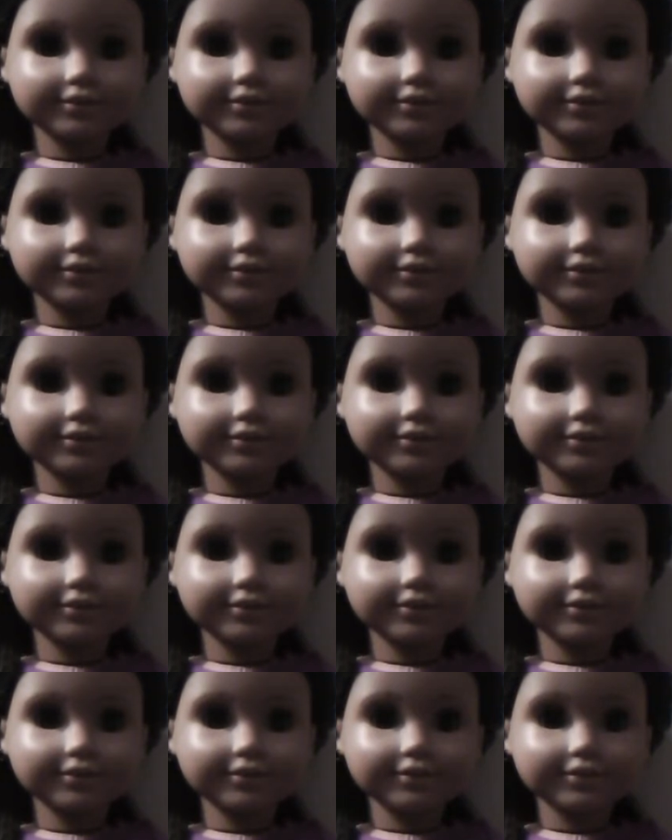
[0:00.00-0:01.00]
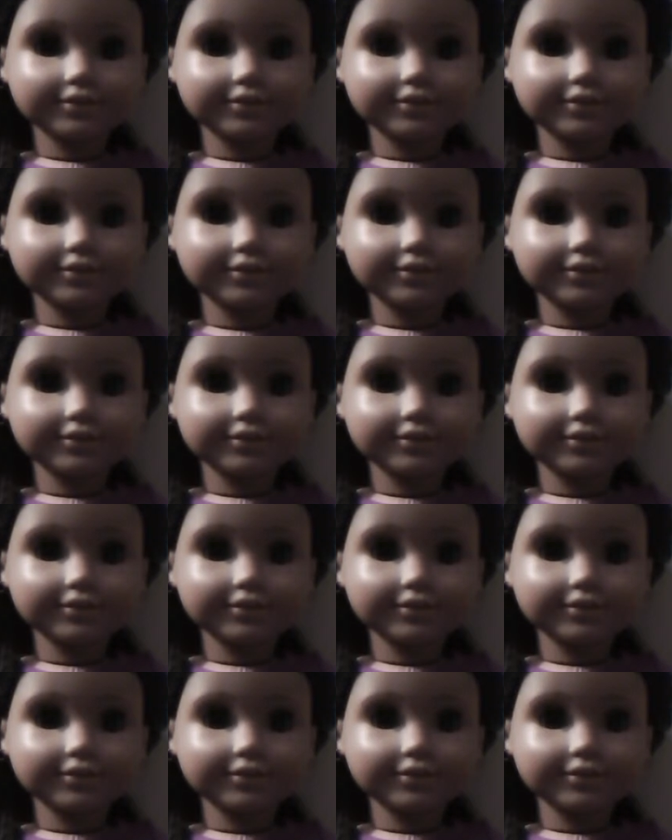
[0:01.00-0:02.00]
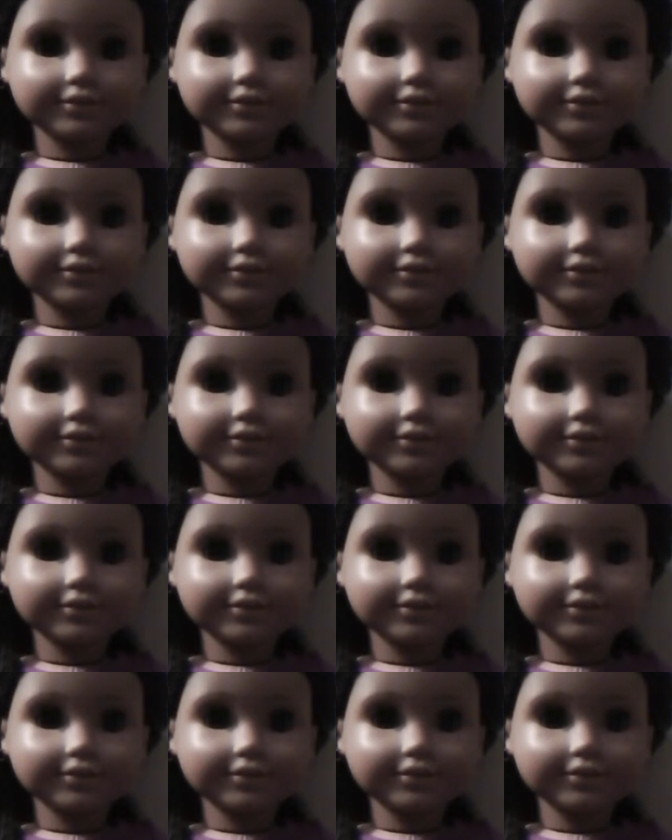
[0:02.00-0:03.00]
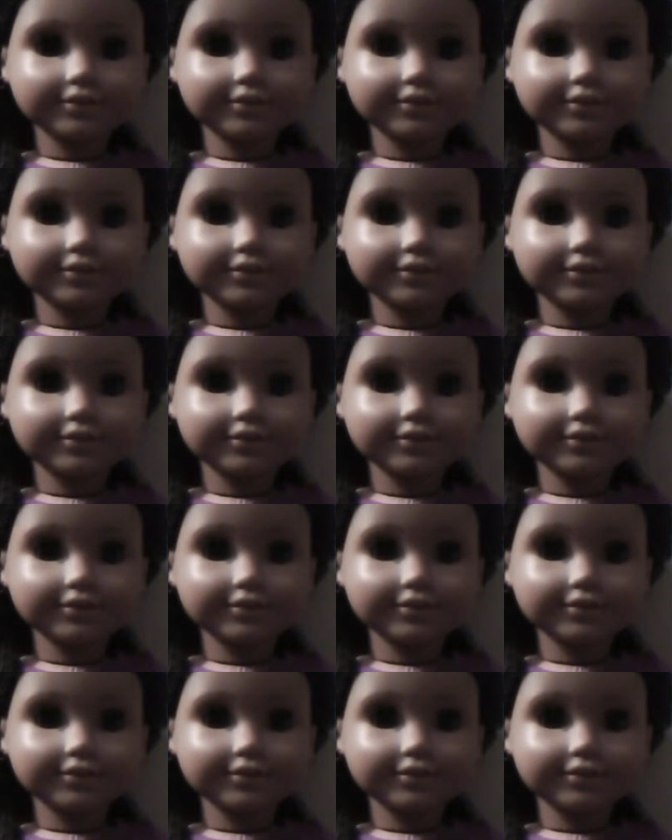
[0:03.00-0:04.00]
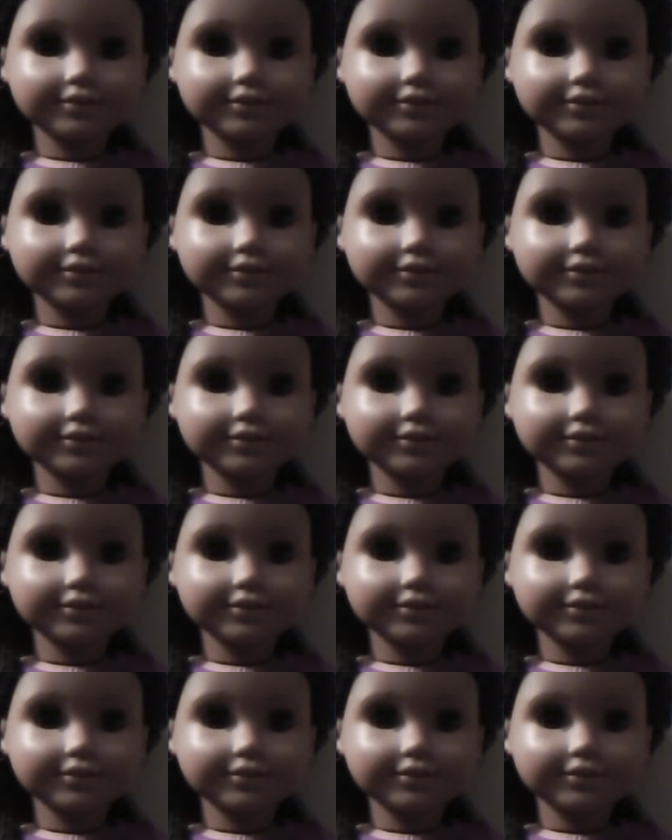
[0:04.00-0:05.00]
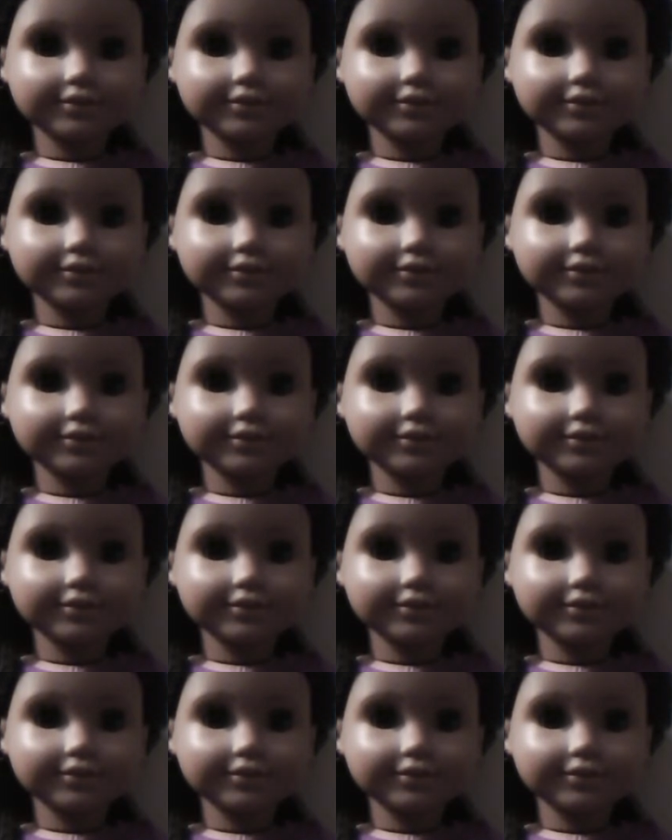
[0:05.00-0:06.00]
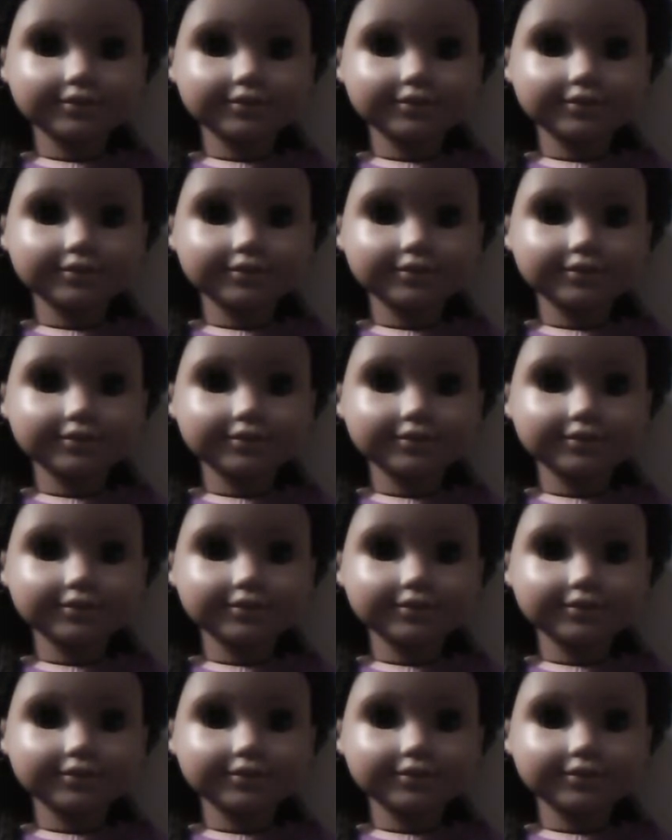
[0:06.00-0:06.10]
The face doesn't move, so there is nothing to read.